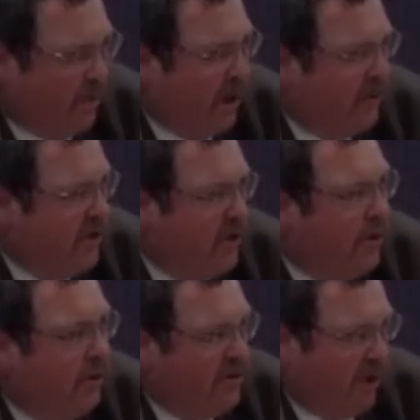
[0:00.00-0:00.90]
about 2
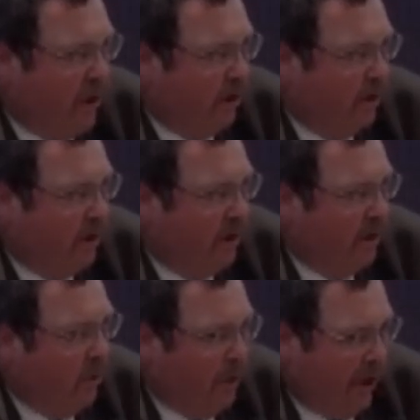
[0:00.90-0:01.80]
years ago,
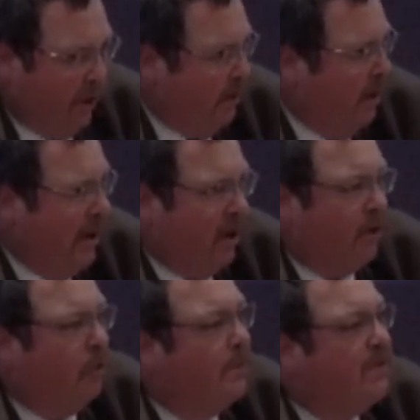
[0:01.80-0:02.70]
when about a
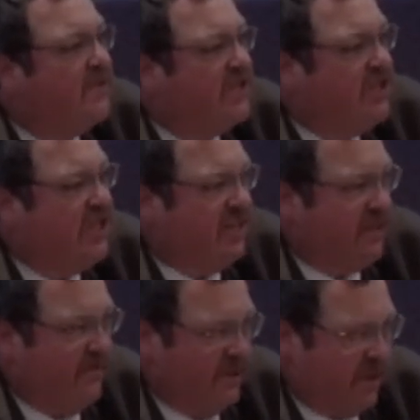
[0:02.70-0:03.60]
group of 6
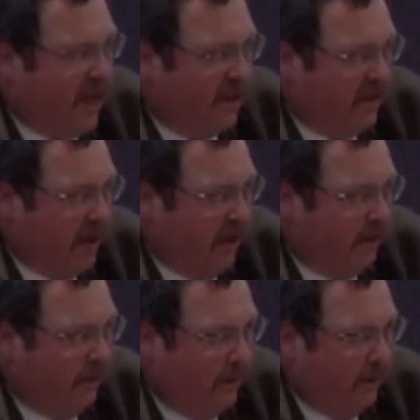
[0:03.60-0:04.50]
of us got
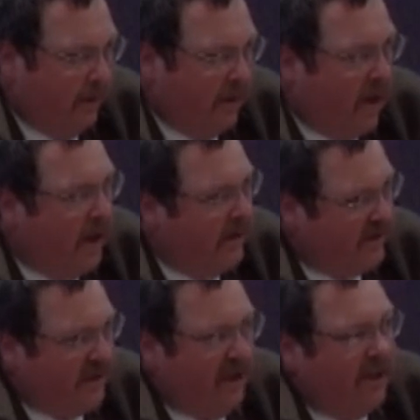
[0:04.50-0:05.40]
together and
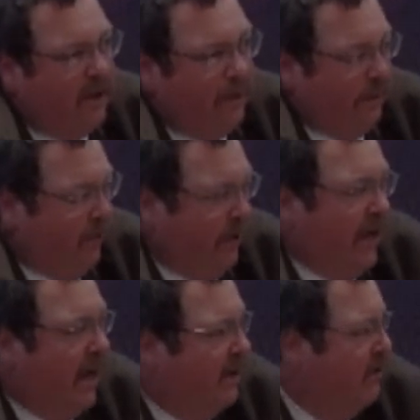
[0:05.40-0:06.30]
decided that we really
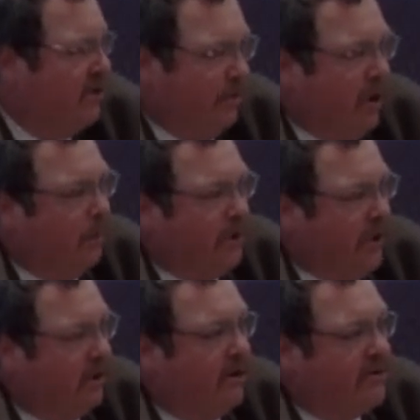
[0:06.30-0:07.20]
had to do something to help
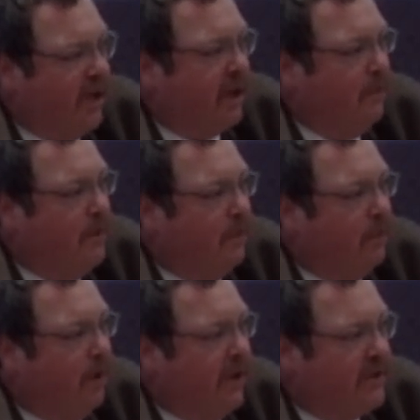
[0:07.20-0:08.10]
protect our Second
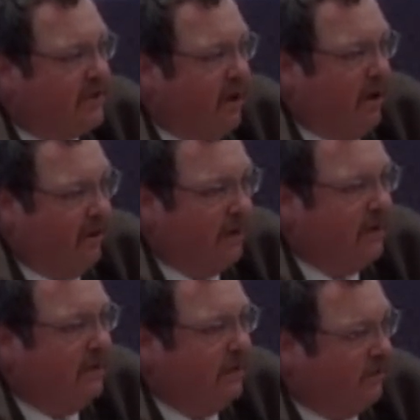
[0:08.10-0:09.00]
Amendment rights.
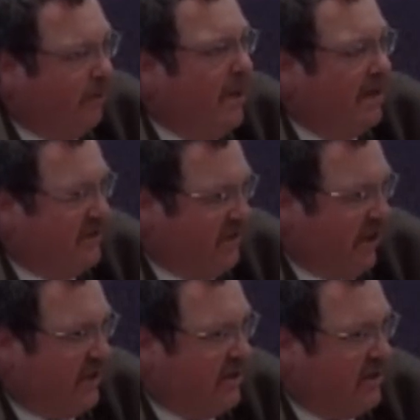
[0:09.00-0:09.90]
From that
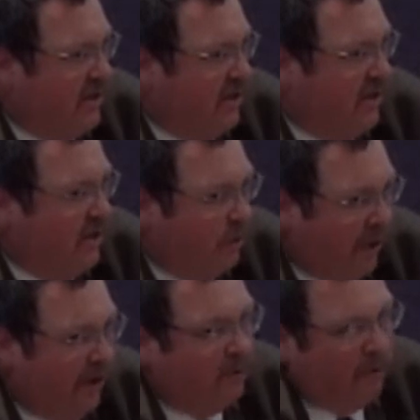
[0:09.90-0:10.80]
6,
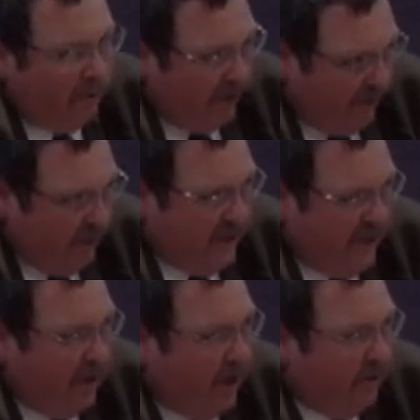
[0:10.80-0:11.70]
we have grown to
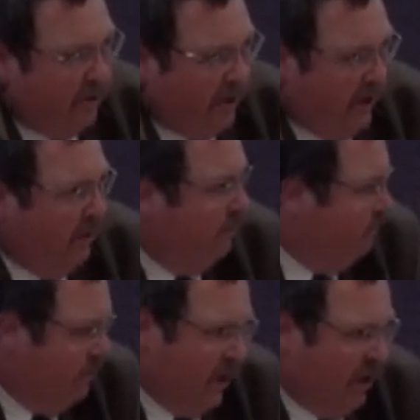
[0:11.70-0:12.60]
1,300
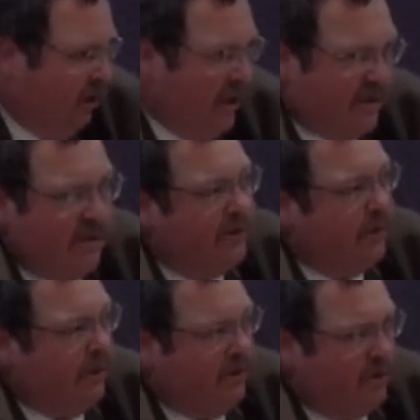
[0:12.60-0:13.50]
in a little less than 2
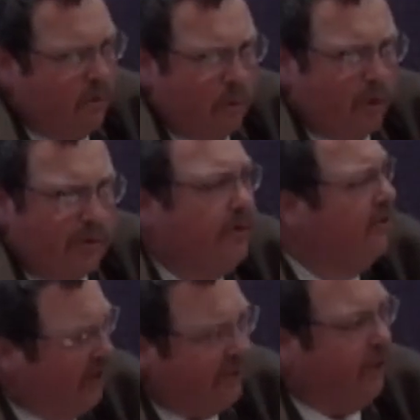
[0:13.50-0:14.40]
years, a little more than 2
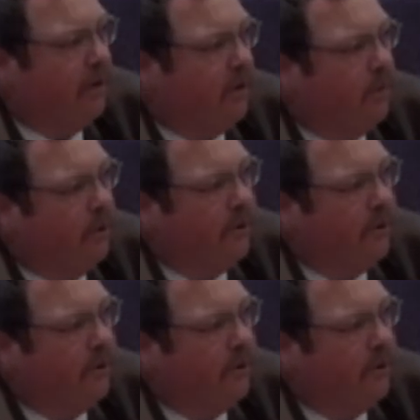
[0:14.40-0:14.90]
years, I'm sorry, a little more than